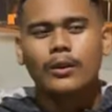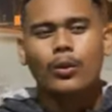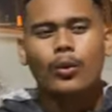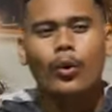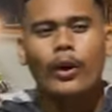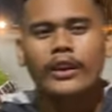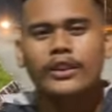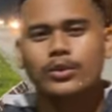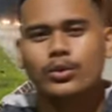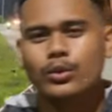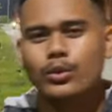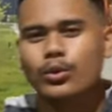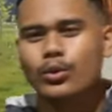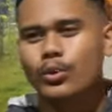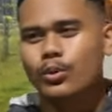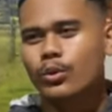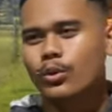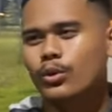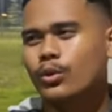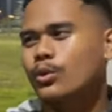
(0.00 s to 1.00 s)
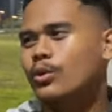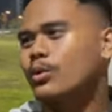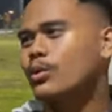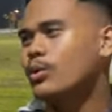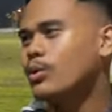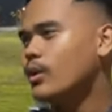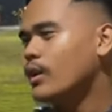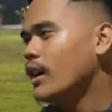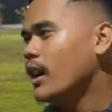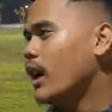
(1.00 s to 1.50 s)
Waisuku
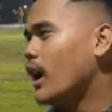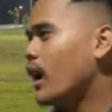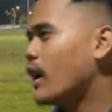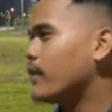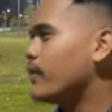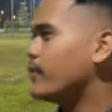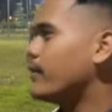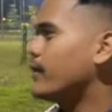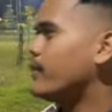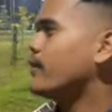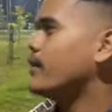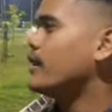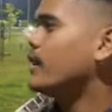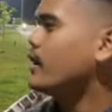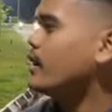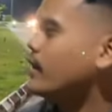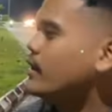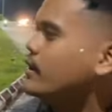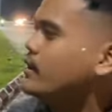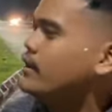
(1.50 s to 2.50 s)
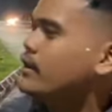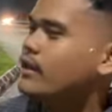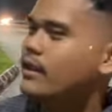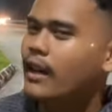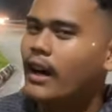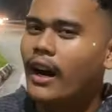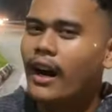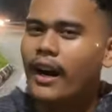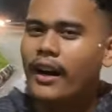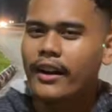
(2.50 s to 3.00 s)
R15
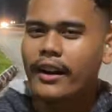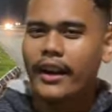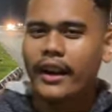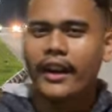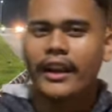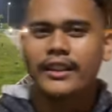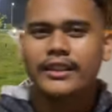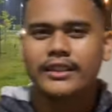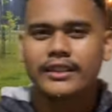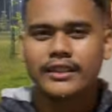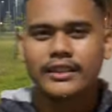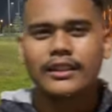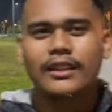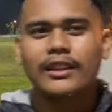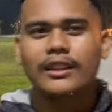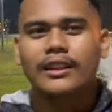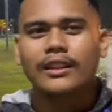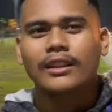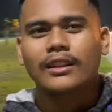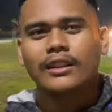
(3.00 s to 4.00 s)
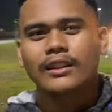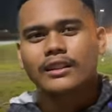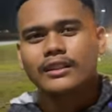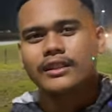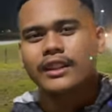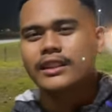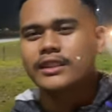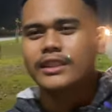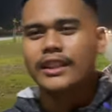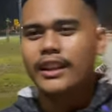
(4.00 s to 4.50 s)
RS
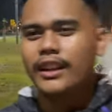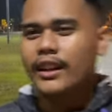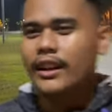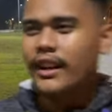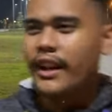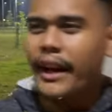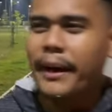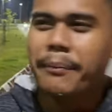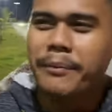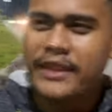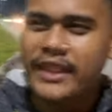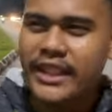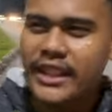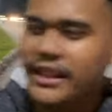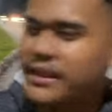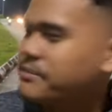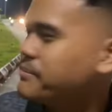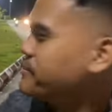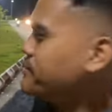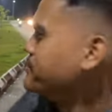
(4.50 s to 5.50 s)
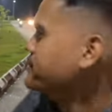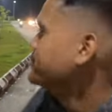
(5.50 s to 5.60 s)
the same empty. No